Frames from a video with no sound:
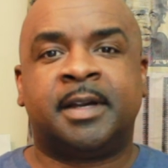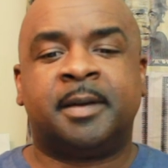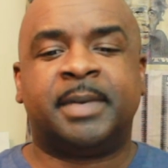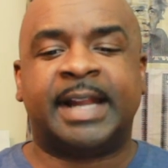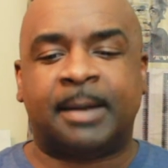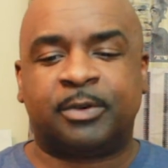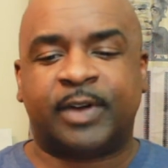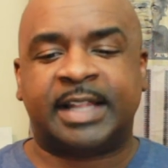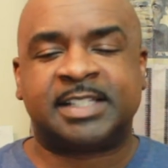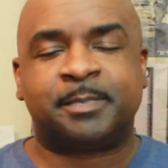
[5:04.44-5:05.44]
but I would
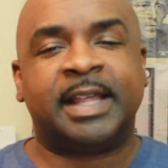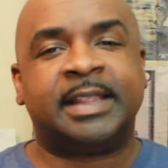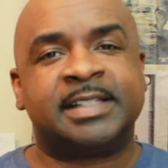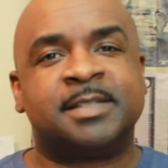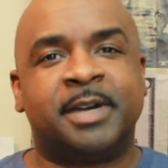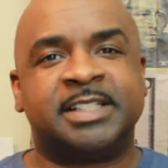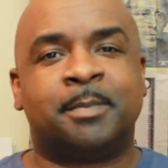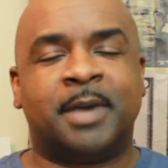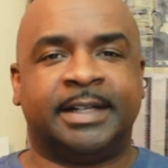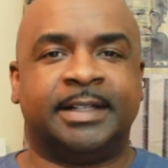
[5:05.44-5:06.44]
rather spend this much
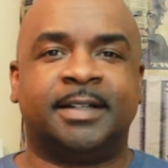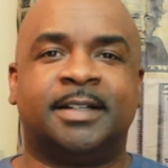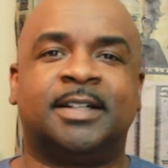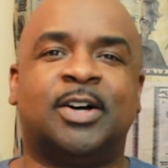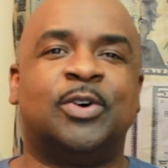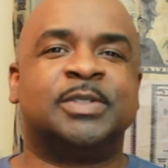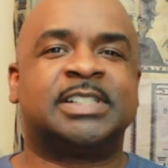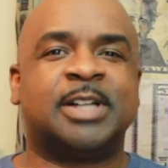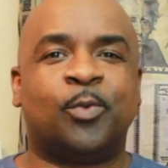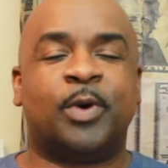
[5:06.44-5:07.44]
money on
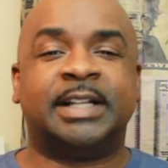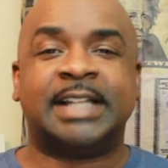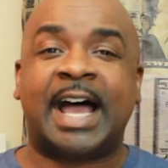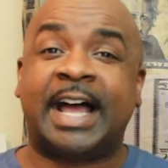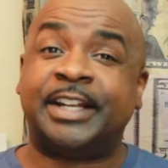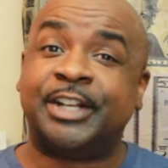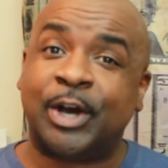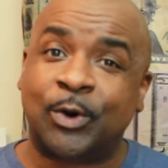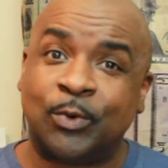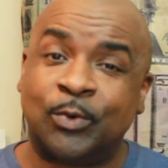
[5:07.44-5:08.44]
someone I
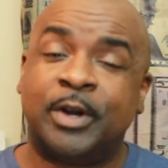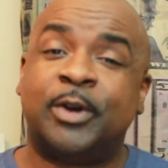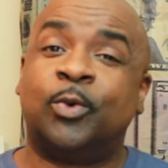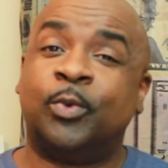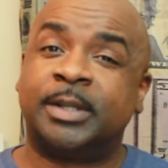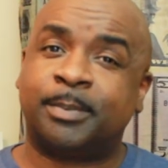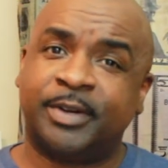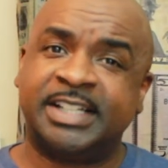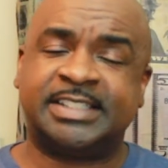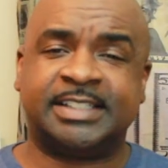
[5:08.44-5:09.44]
know will
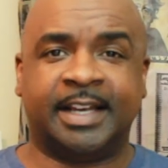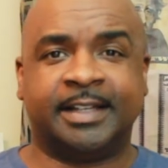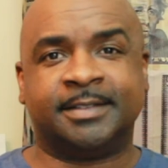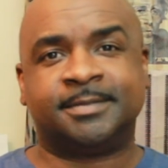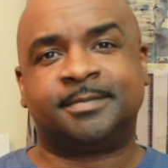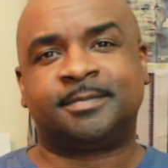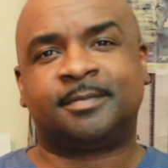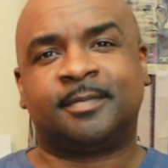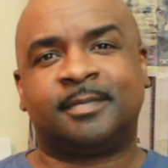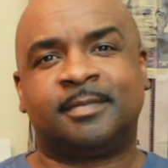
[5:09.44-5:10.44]
appreciate it.
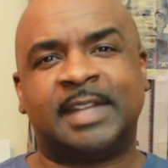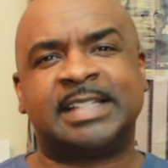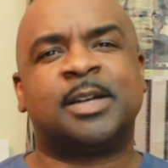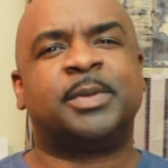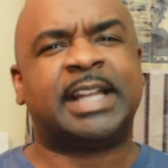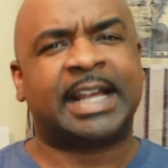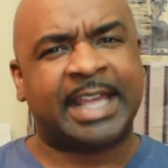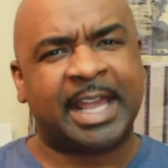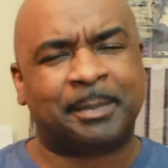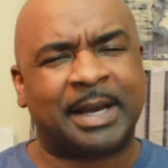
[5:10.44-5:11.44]
And someone that I
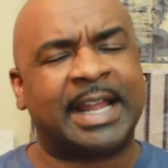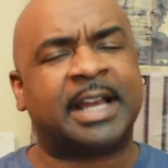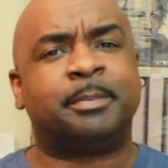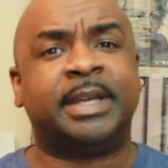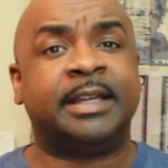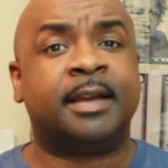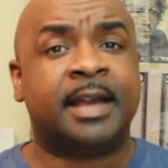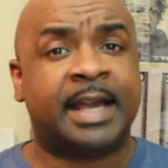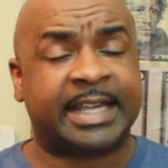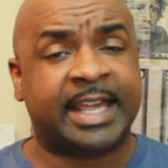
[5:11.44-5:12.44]
care about. And that could be,
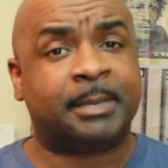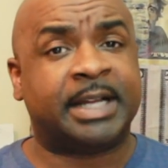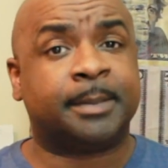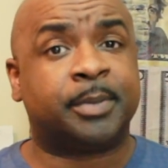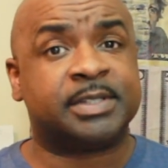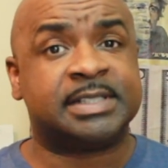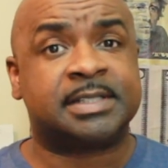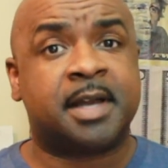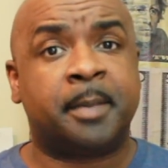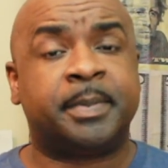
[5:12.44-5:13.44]
I care about the person's
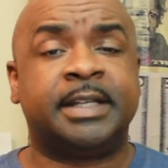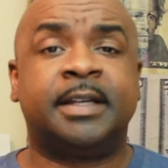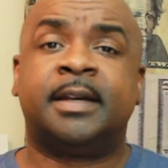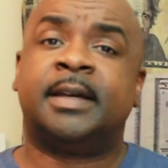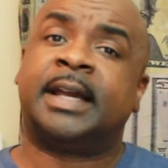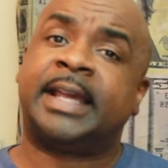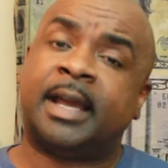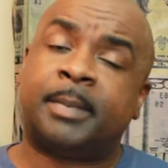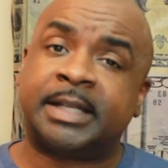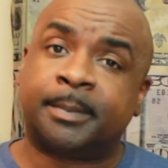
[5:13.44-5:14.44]
company,
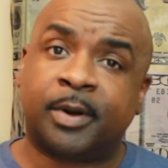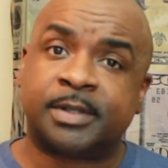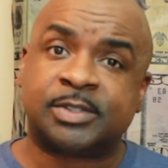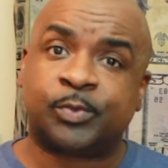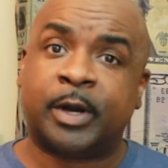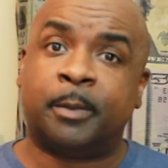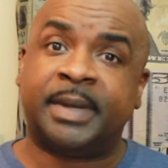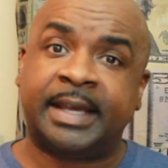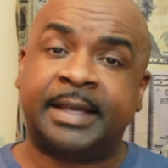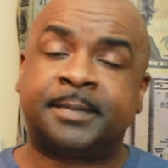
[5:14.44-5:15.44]
care about the person's
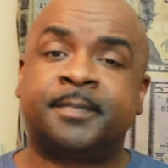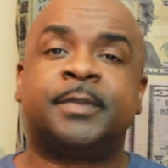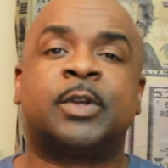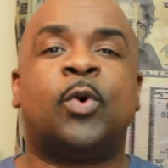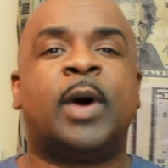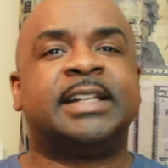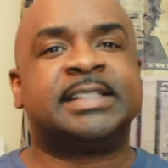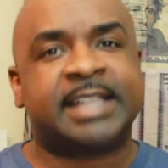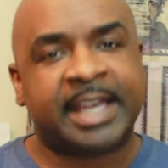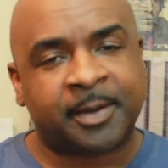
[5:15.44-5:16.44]
well-being, or I
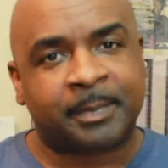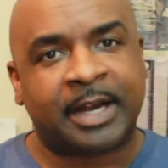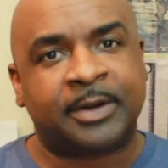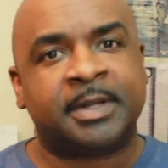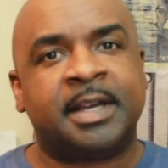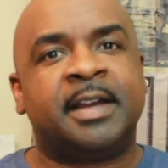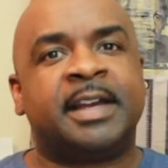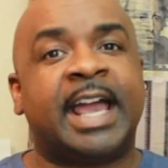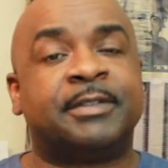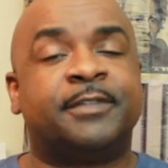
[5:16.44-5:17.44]
just care about
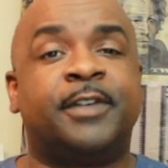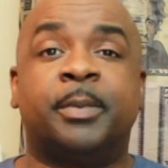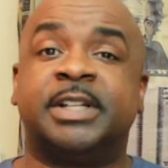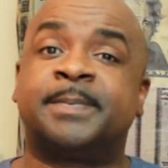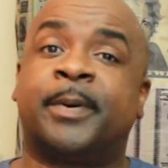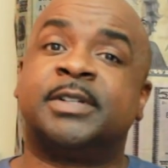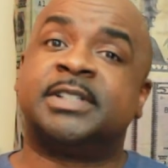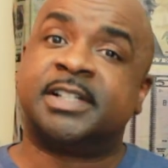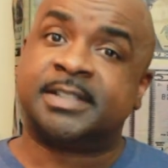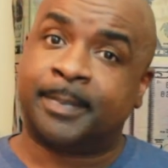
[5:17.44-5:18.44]
having fun with this person
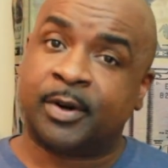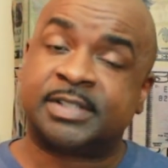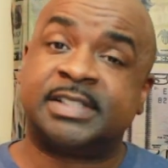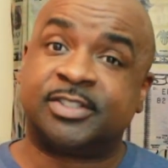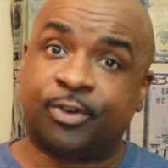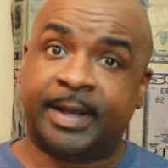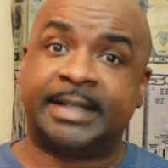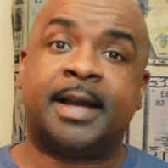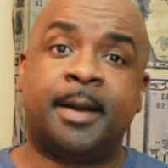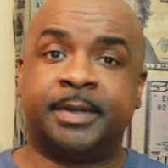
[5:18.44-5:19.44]
because the person is
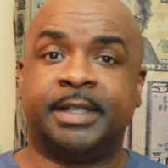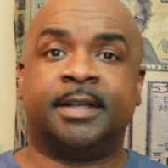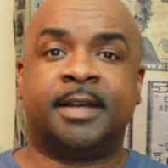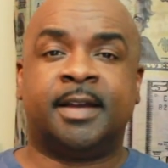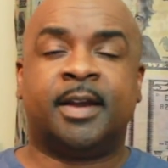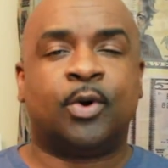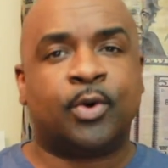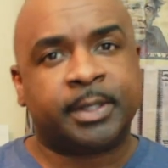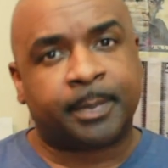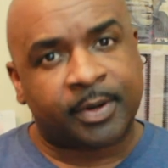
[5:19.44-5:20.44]
great company.
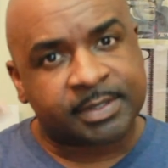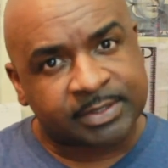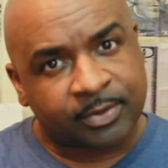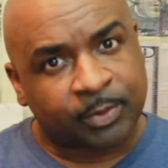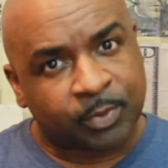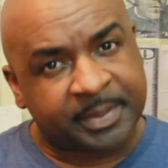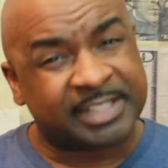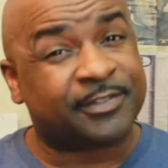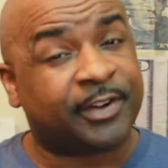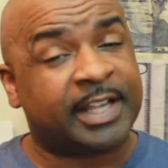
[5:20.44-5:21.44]
Or the person or the woman
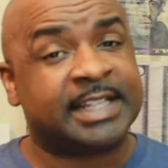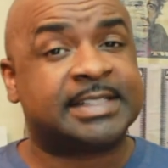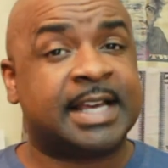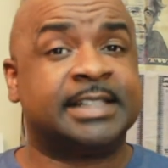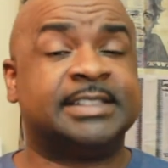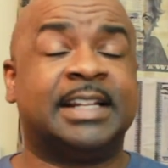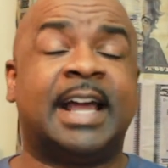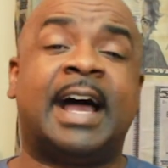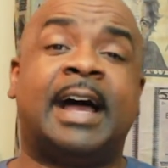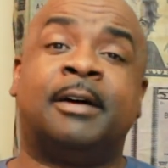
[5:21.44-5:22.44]
is very intelligent.
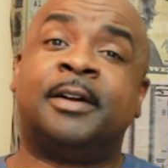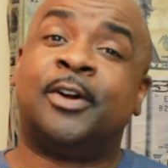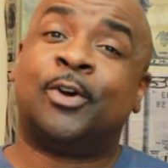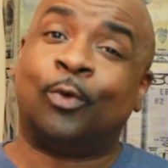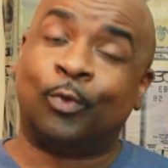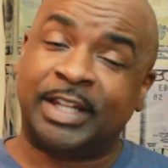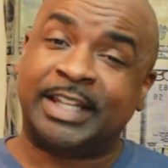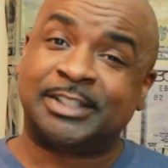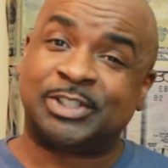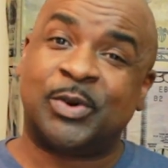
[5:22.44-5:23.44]
I
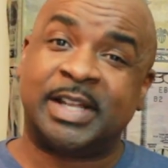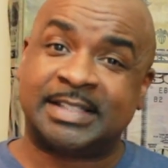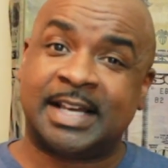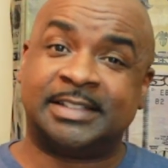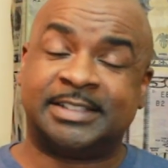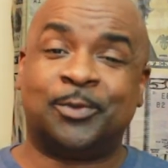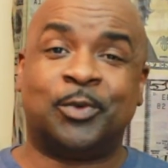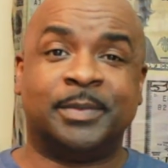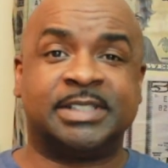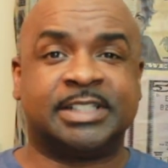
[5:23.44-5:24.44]
really enjoy intelligent
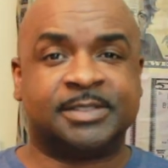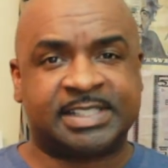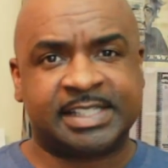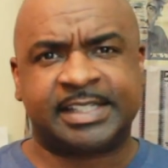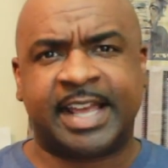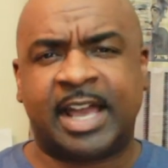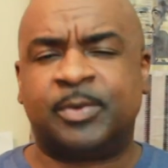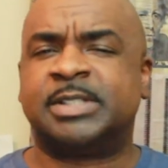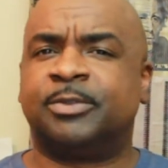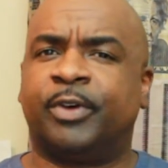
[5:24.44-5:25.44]
women. So sitting down
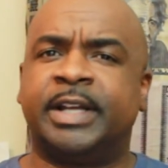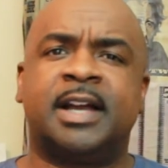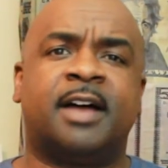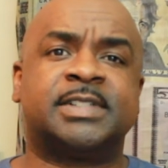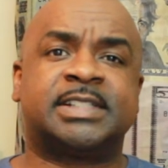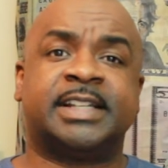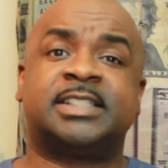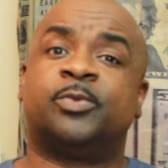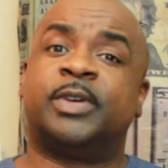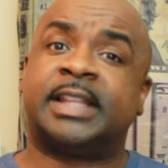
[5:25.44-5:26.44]
with some great
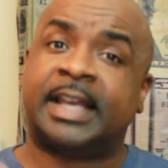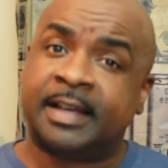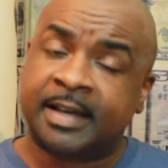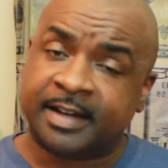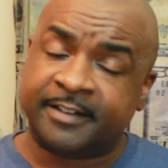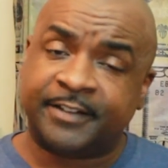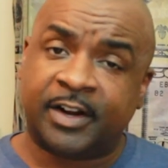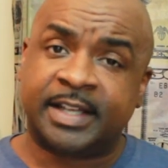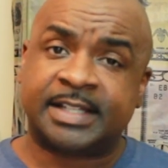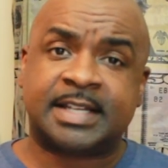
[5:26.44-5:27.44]
conversation with a
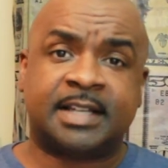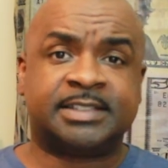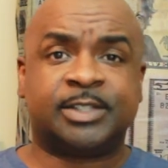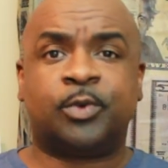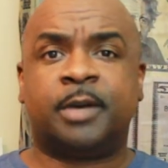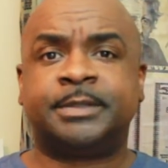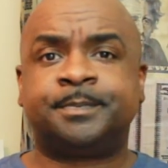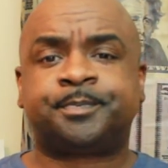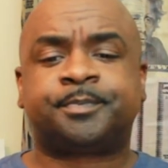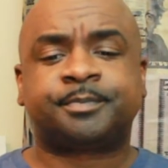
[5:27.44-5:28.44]
very intelligent woman,
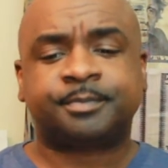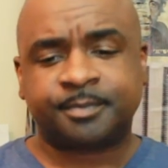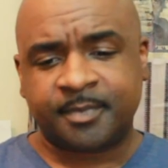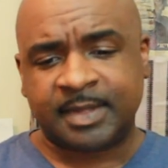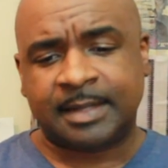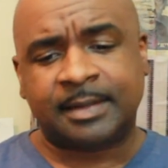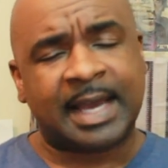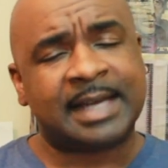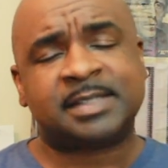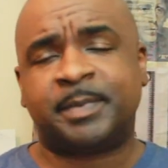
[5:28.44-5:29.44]

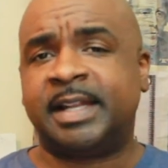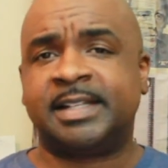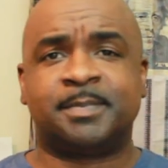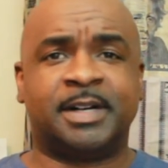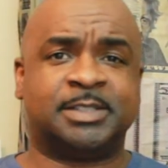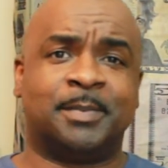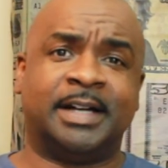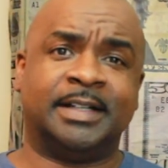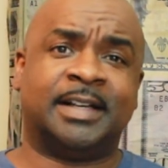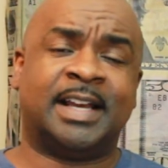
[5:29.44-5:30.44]
I spend this much
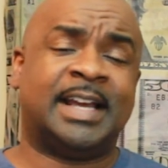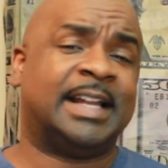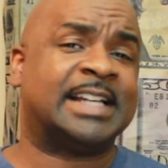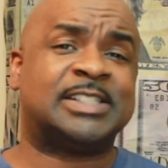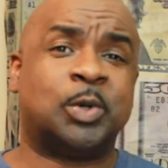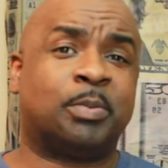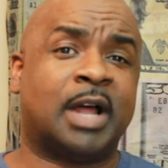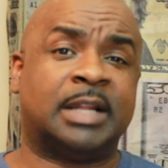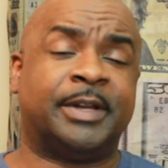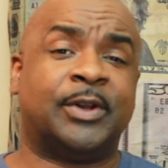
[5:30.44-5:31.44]
money. That's no
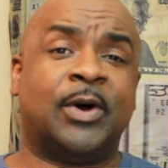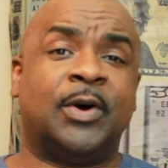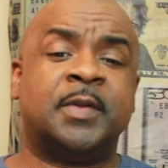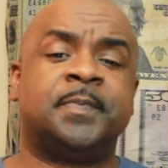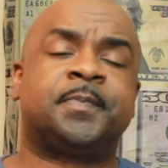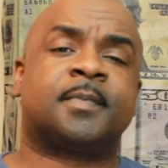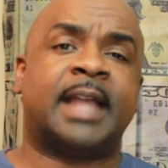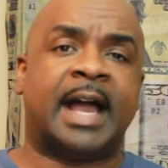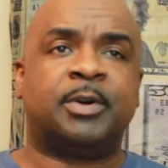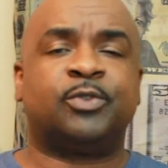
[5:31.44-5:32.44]
problem at all.
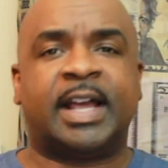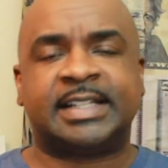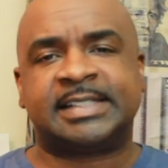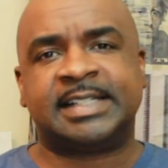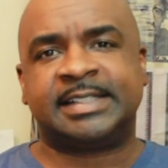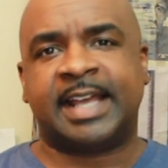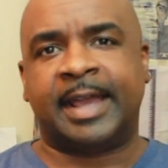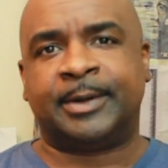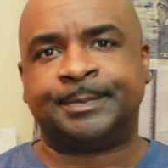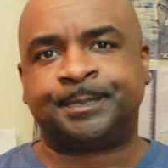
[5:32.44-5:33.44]
I would rather sit
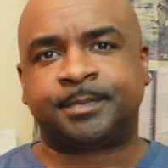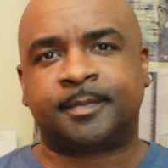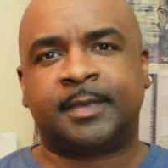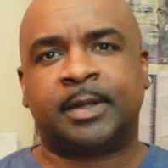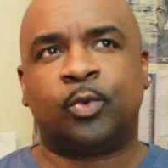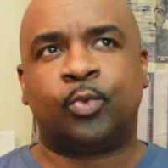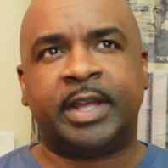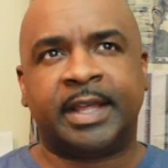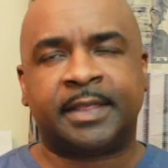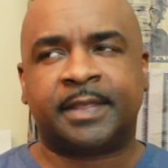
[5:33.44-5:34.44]
down
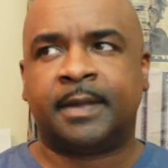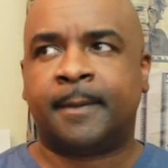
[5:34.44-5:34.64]
with,